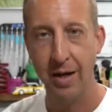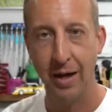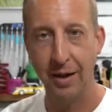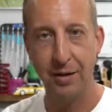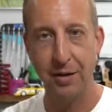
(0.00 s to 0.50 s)

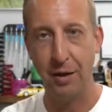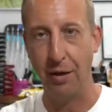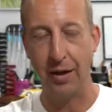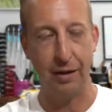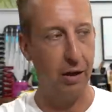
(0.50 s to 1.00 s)
And, you
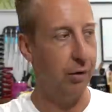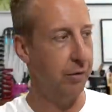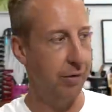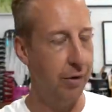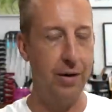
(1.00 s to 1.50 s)
know, they had
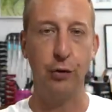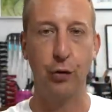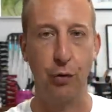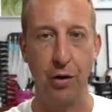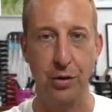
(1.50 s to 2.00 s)
their own
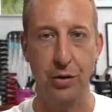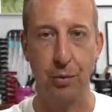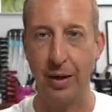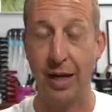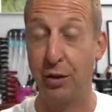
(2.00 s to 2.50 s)
entourage that
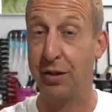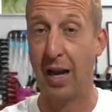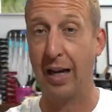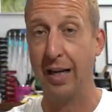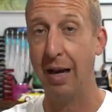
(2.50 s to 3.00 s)
were there just
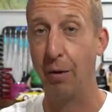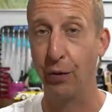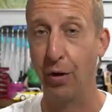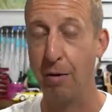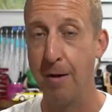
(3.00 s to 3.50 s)
hanging
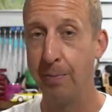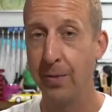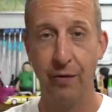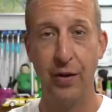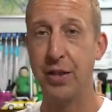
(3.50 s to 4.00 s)
out. So
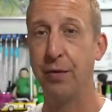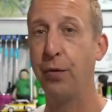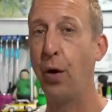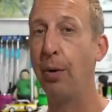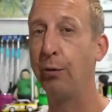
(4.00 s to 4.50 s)
festival
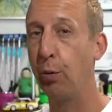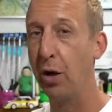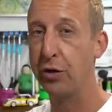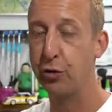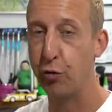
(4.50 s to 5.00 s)
vibes
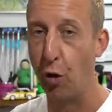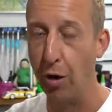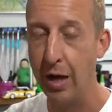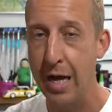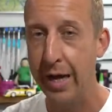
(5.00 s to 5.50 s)
were
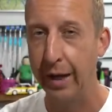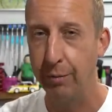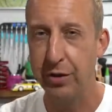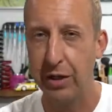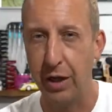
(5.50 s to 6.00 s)
strong.
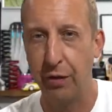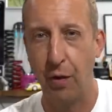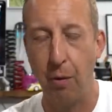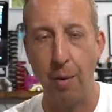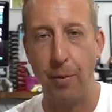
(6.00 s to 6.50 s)
I'm just going to
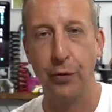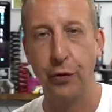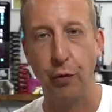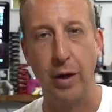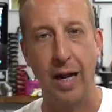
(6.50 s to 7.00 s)
throw up on
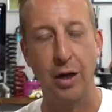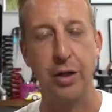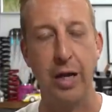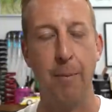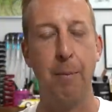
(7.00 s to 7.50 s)
screen,
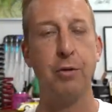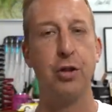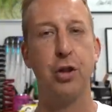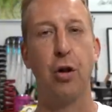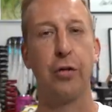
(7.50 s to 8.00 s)
actually, a bunch
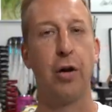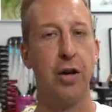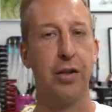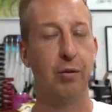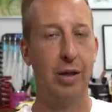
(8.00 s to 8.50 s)
of shots
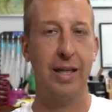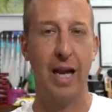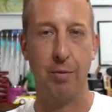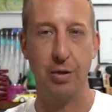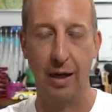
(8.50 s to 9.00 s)
I think really
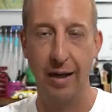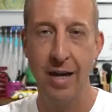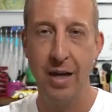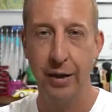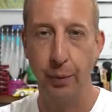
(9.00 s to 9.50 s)
encapsulate
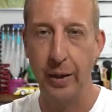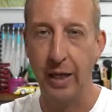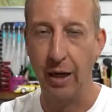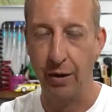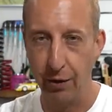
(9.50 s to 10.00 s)
the
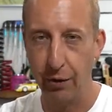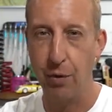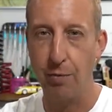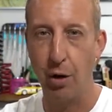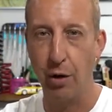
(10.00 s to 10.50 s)
weekend
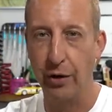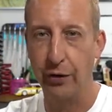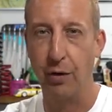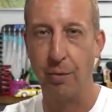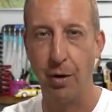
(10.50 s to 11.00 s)
through my
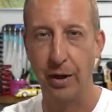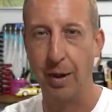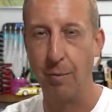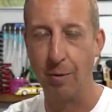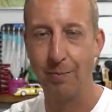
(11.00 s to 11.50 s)
eyes on my
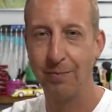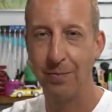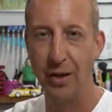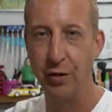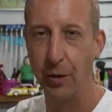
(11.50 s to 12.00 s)
camera.
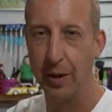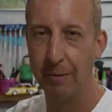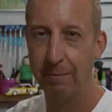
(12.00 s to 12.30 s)
Enjoy.